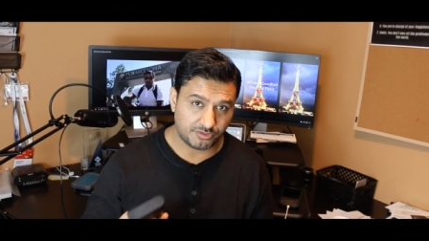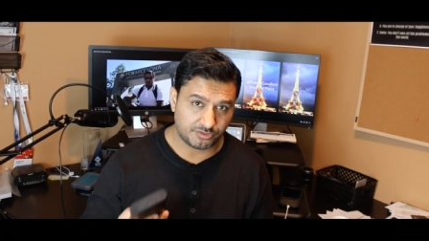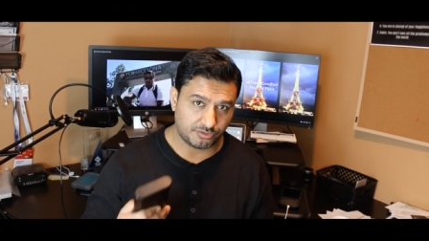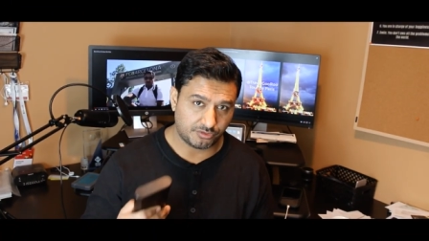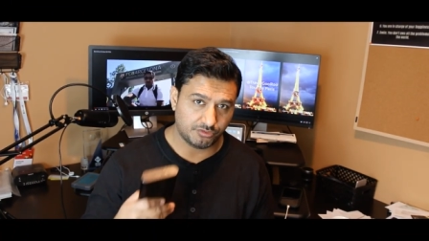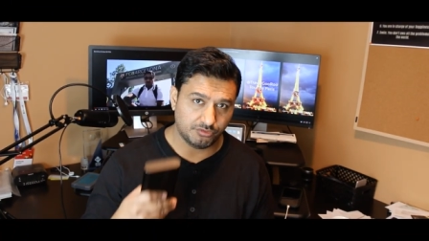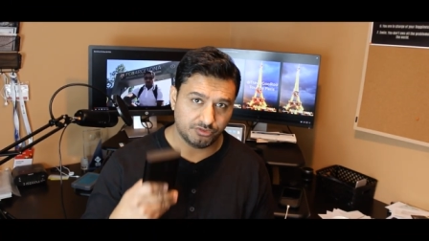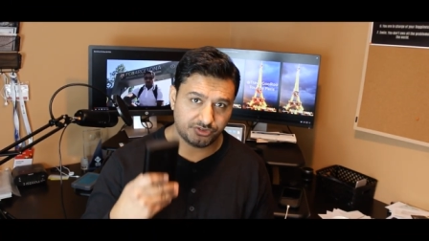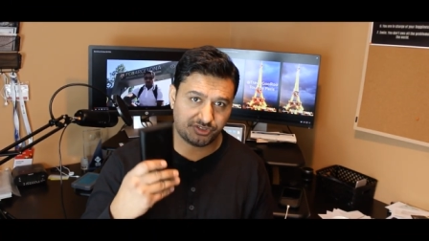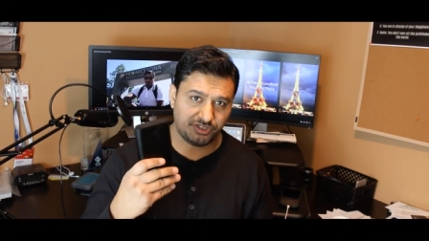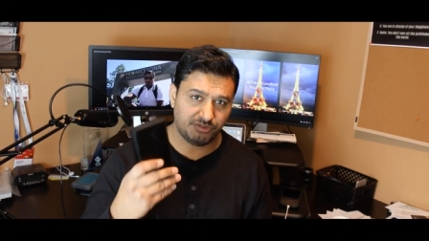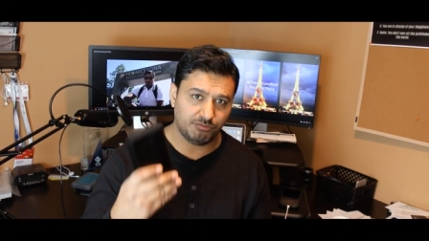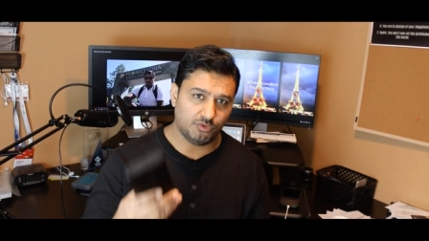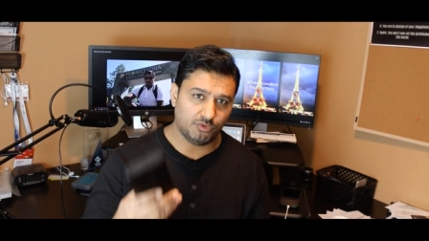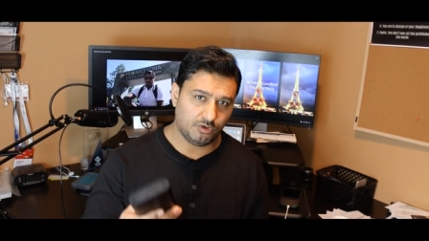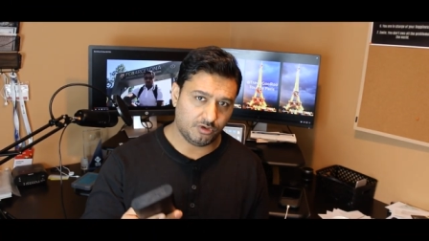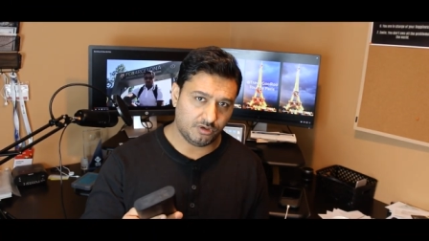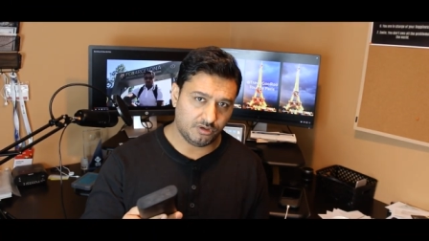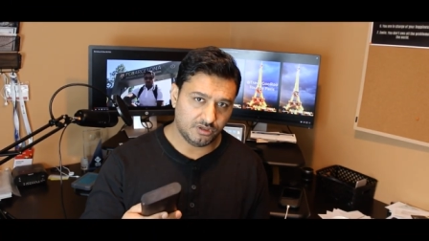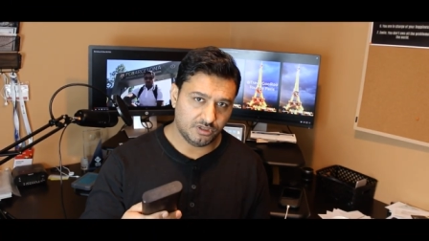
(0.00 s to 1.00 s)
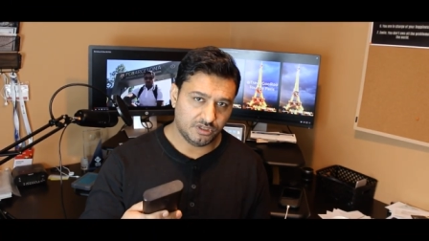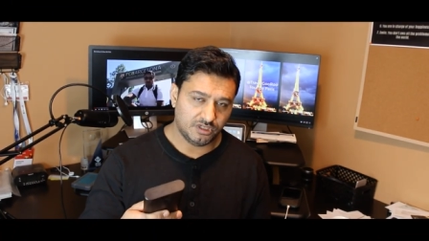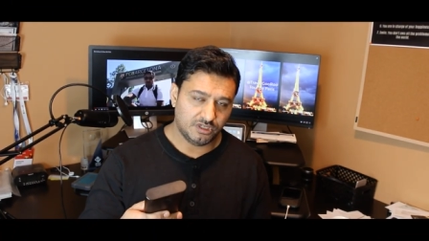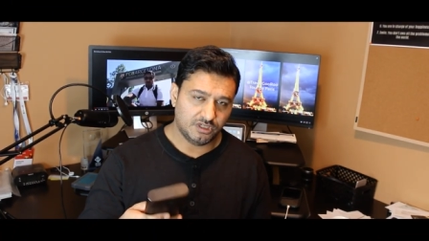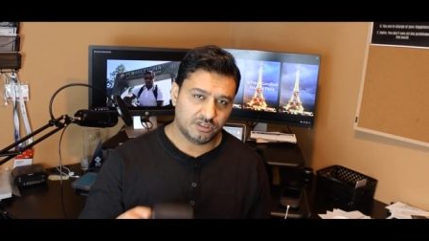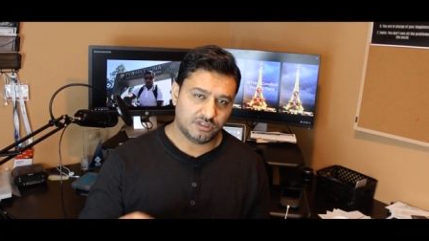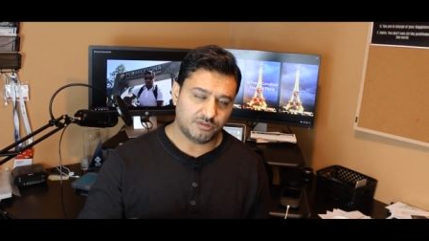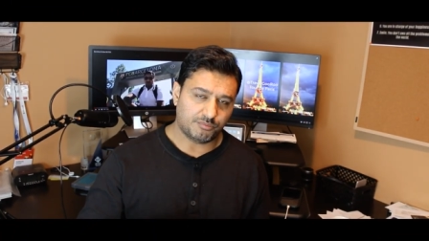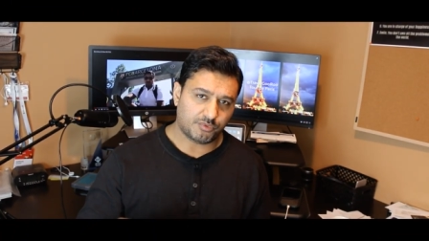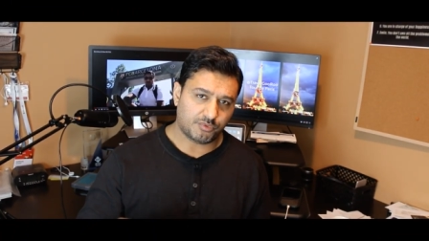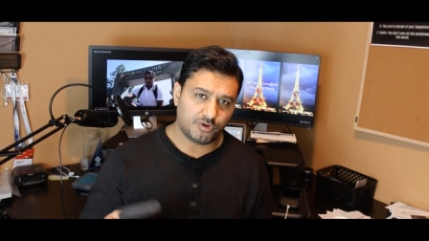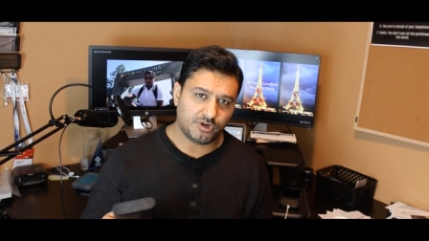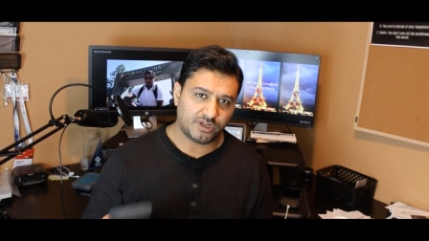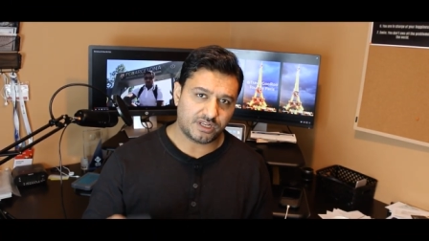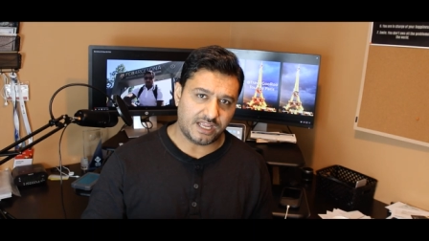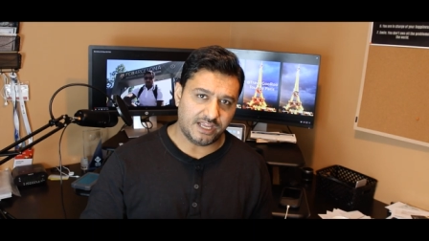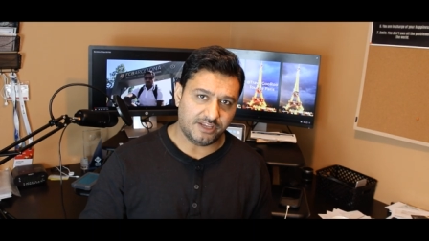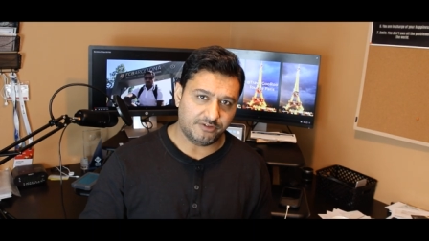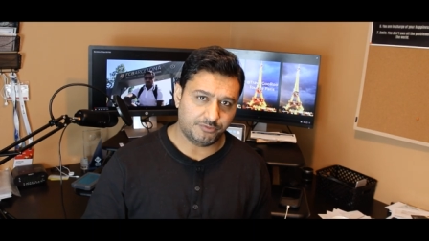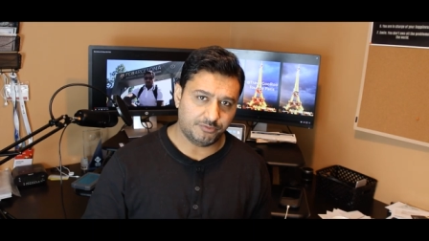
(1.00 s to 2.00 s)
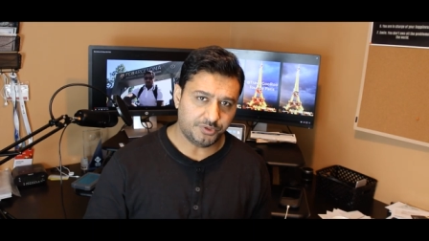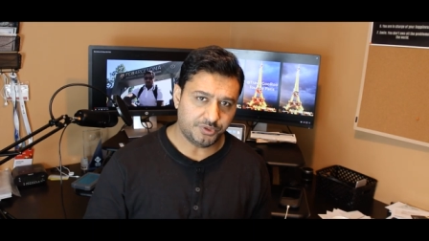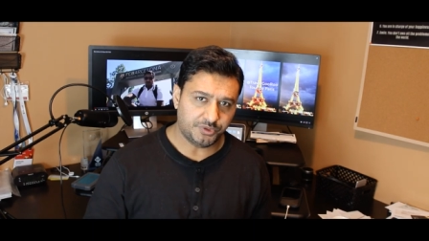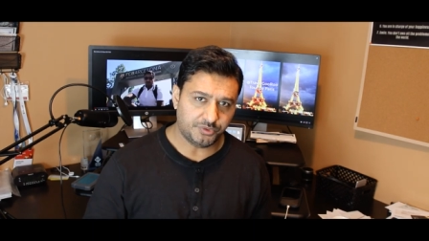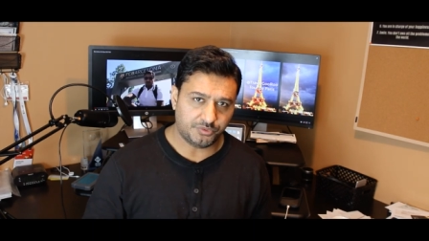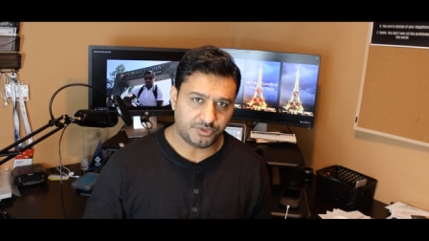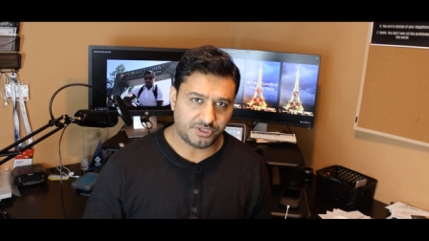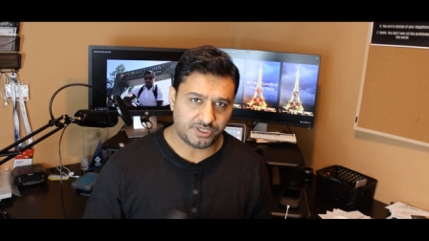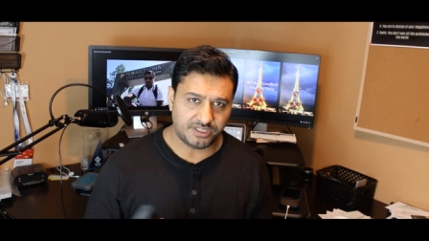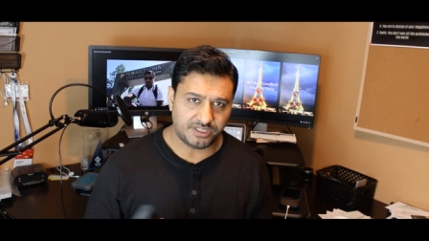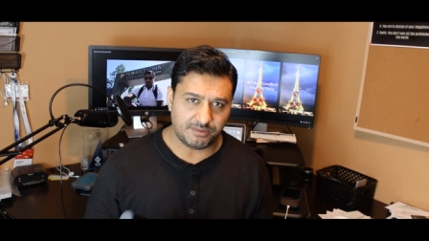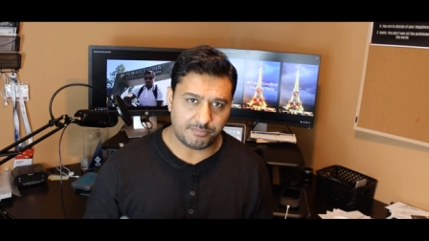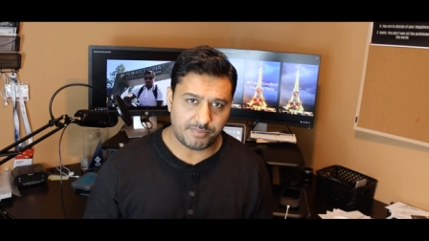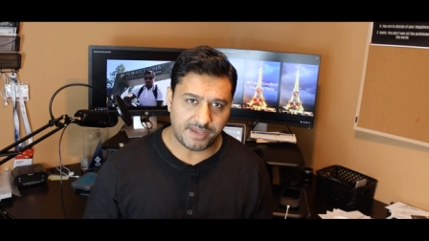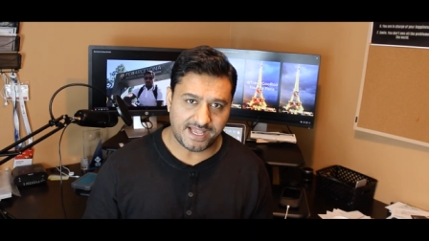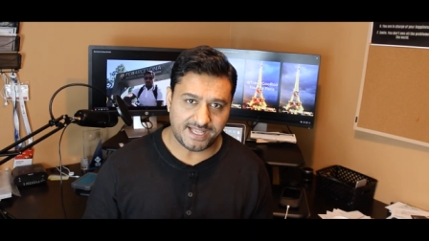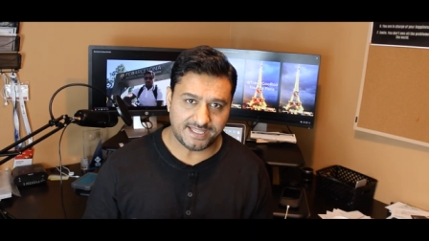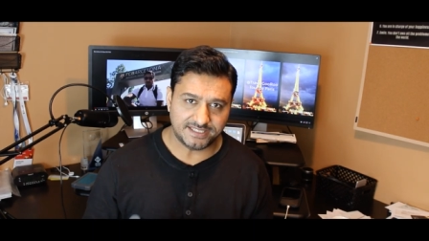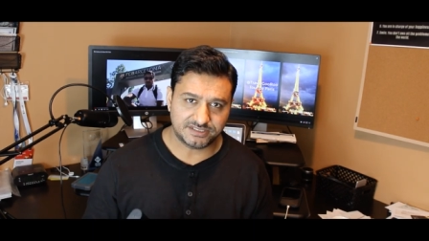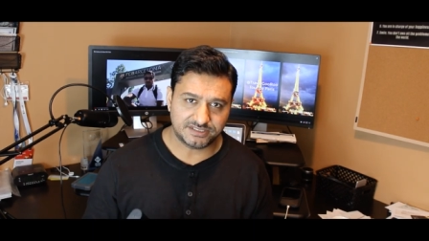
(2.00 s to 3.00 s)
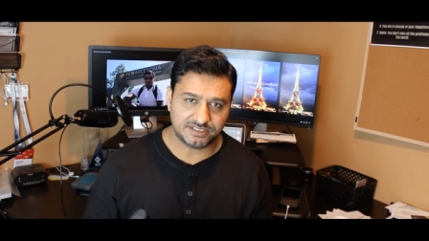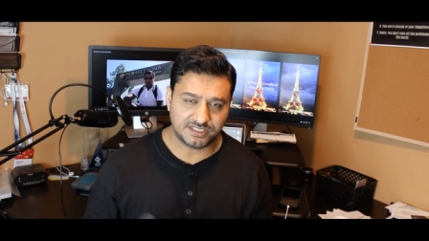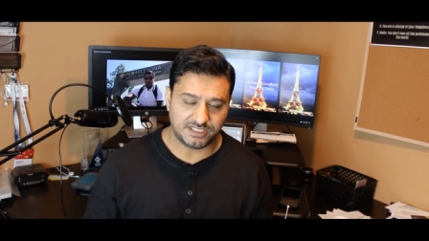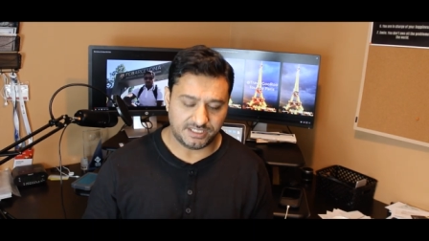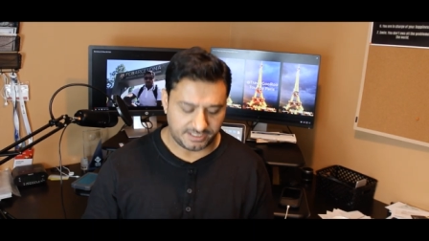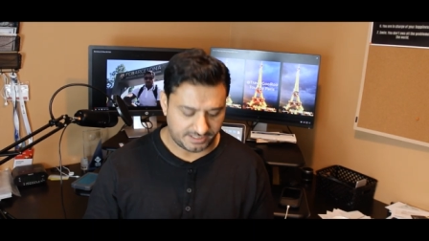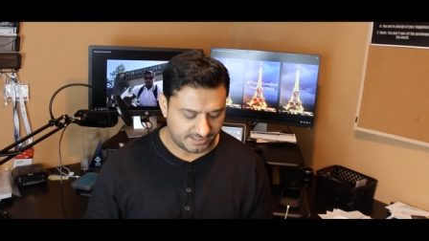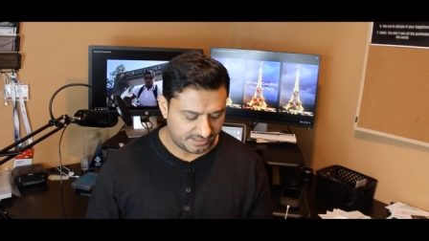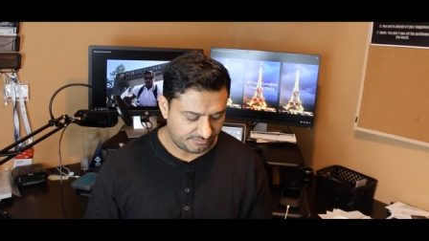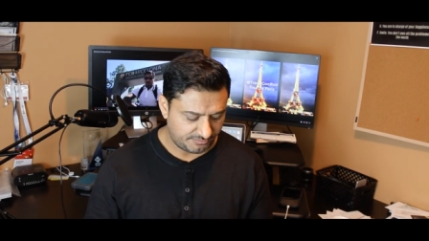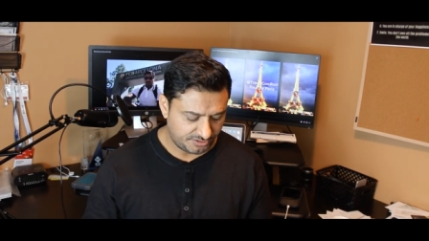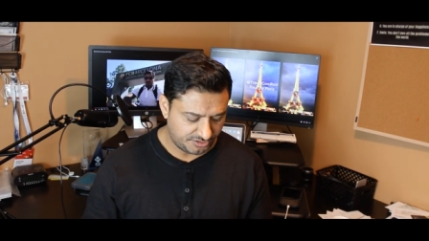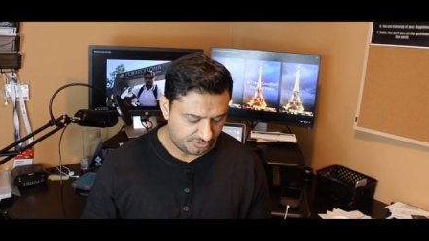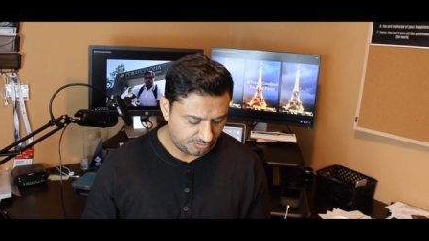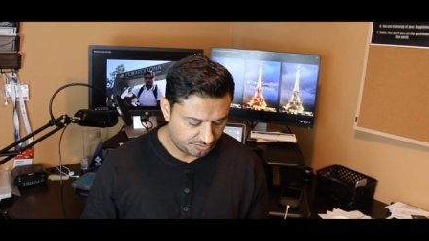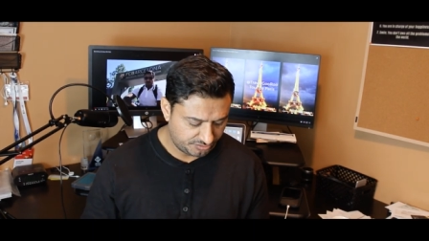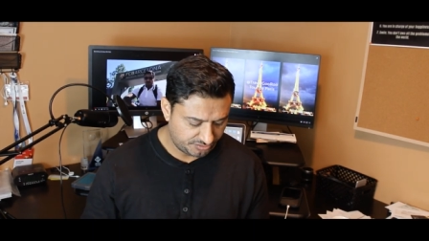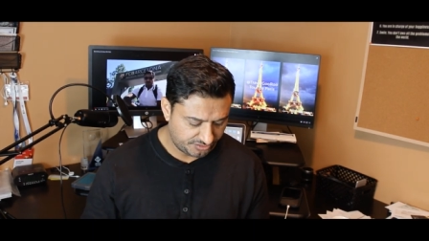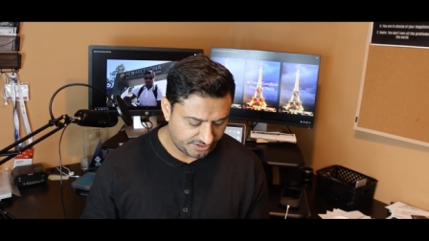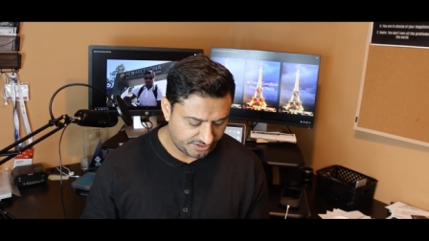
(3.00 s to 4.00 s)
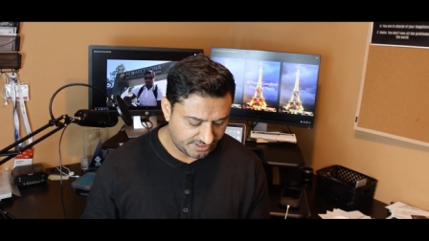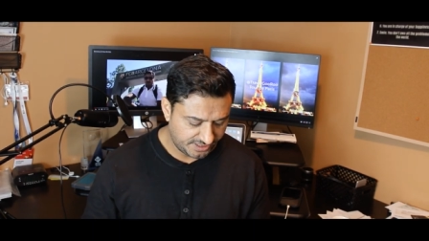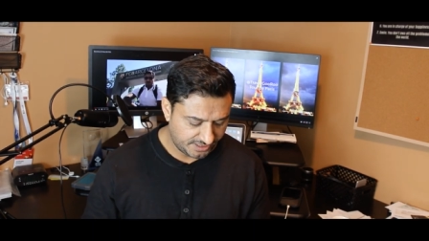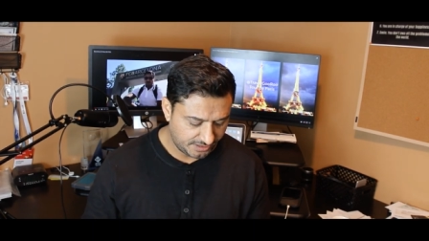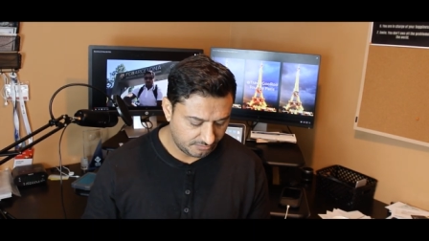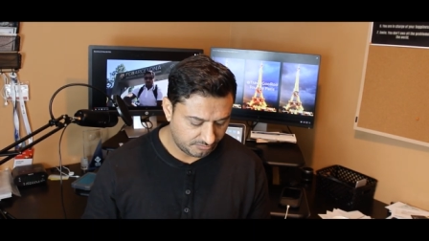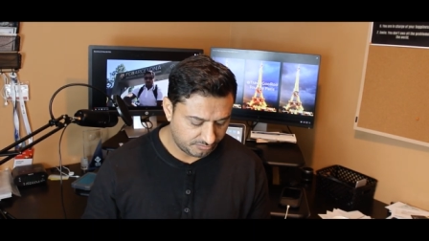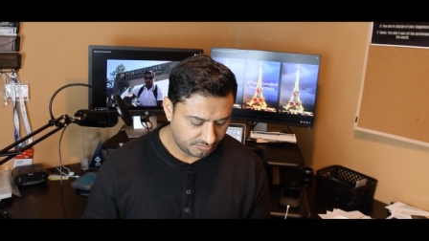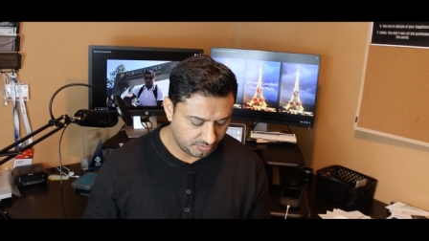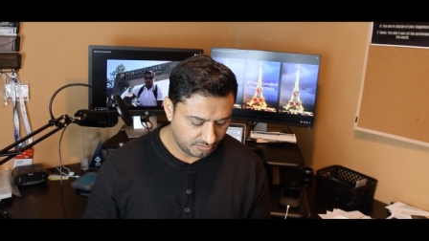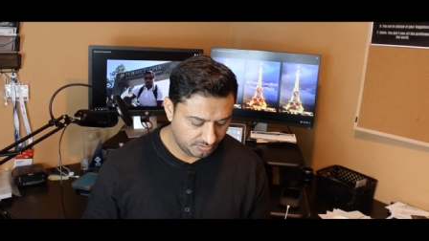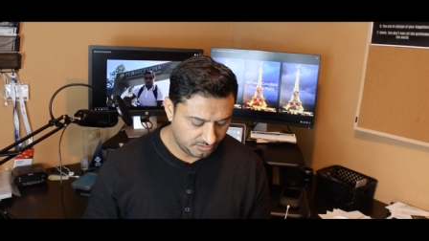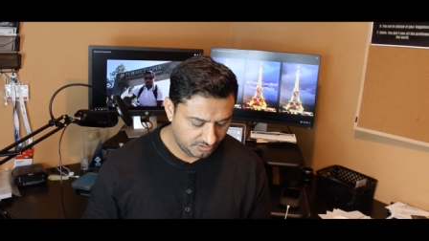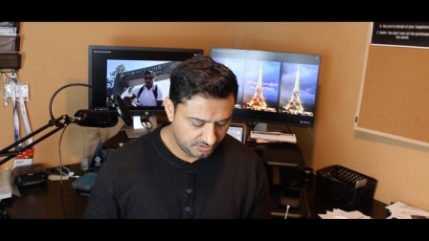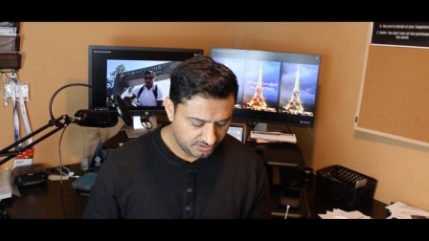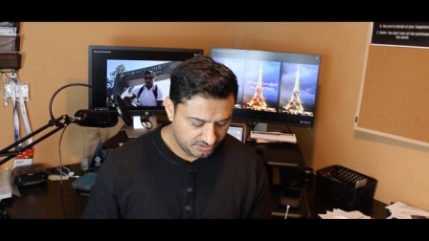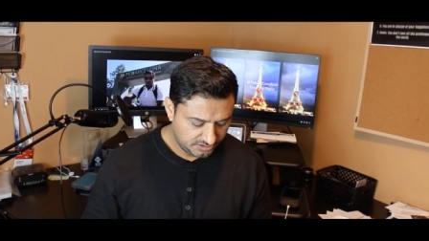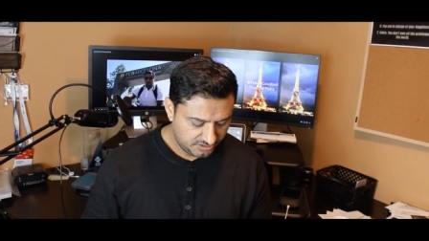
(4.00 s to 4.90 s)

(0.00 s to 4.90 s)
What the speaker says: So you'll see more the product I've been using in the past, which was really helpful.